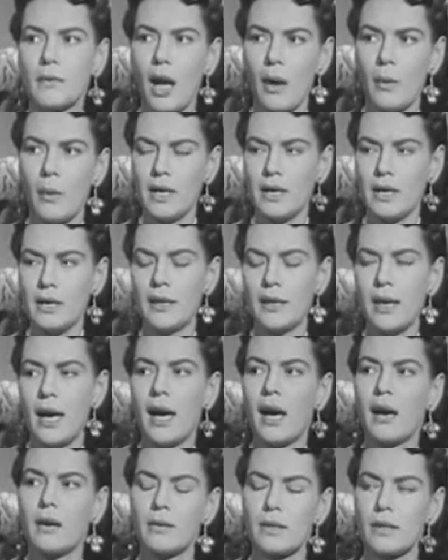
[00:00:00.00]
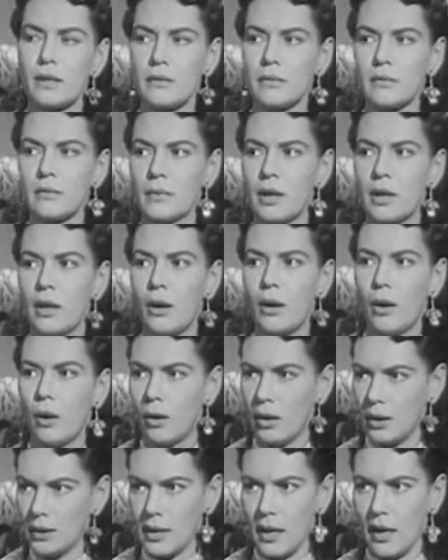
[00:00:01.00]
I went into the house.
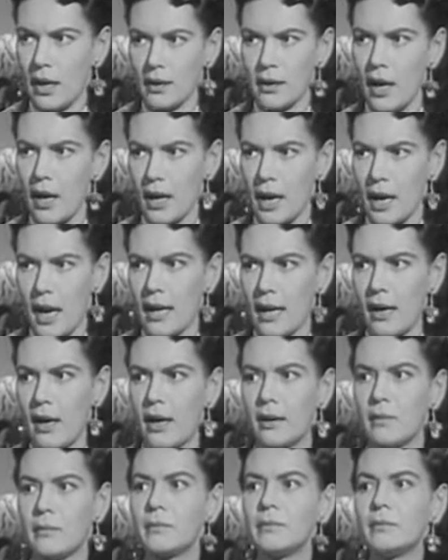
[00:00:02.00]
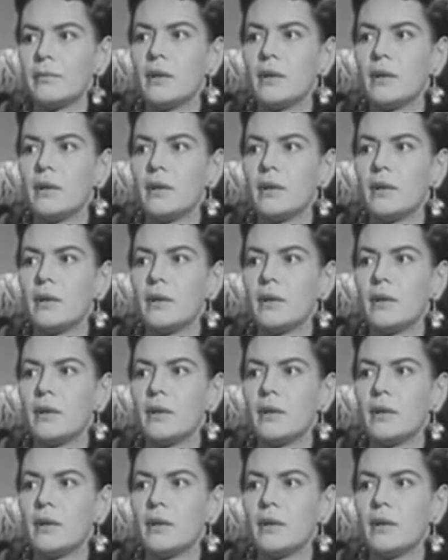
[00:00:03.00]
All dark, not a light on.